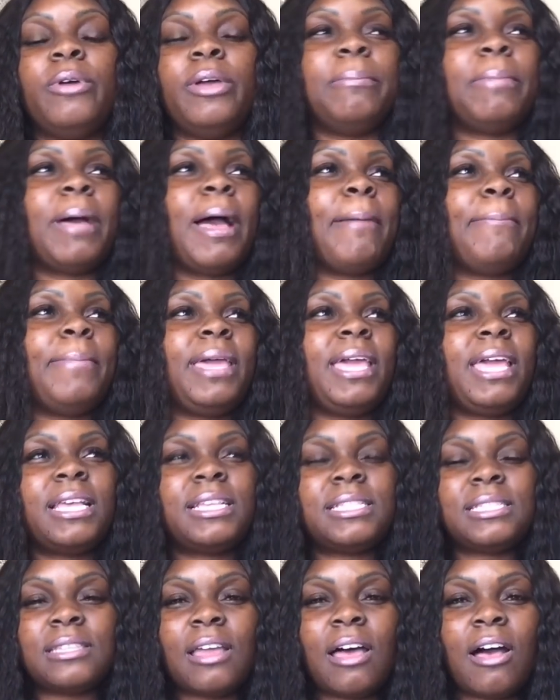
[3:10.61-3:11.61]
And by
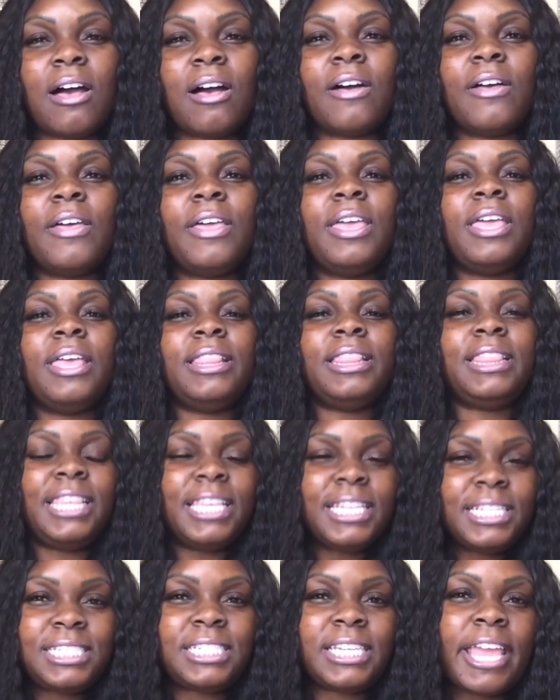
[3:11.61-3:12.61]
man's law,
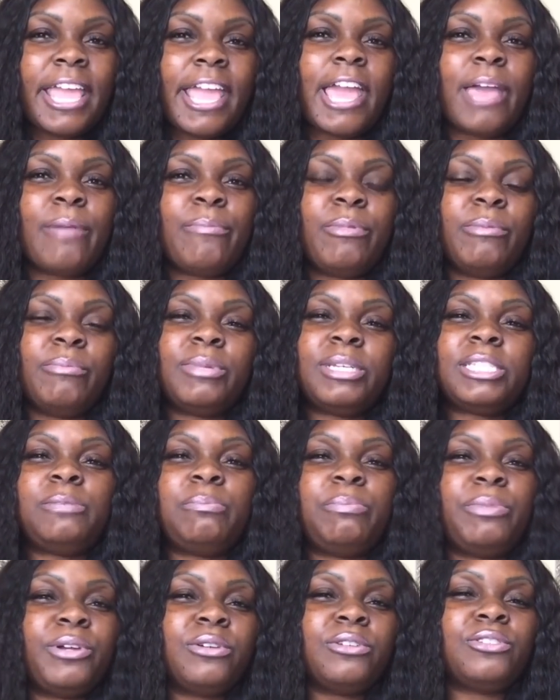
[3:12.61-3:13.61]
this should happen, but
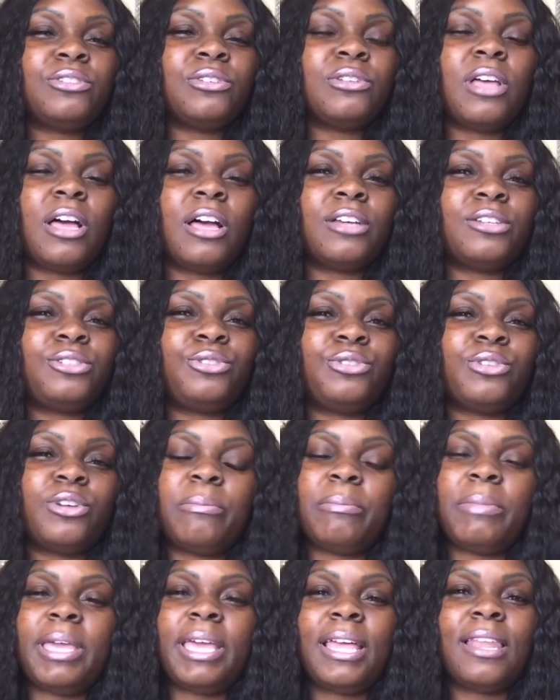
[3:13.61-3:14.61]
spiritual laws trump
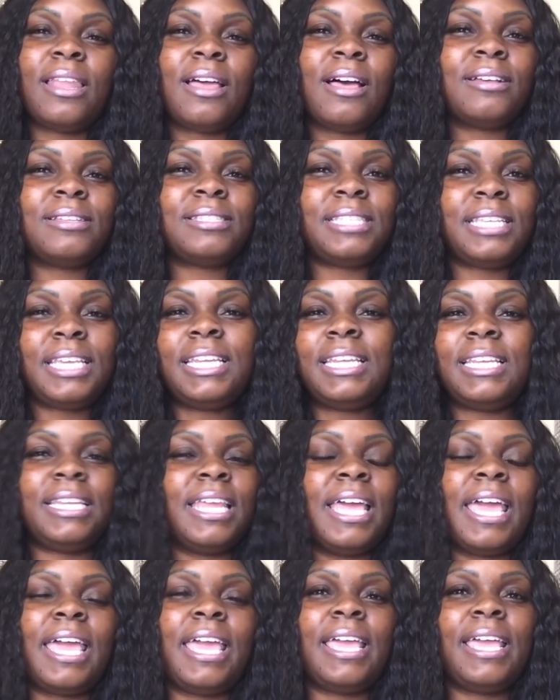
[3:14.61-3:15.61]
man laws any
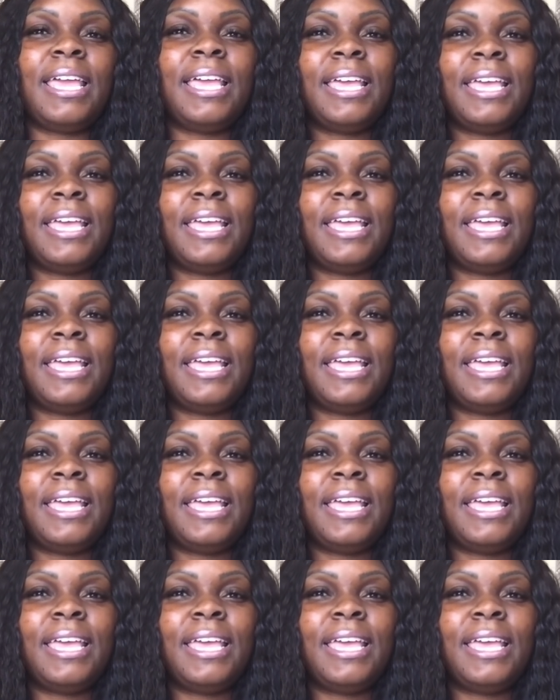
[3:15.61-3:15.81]
day.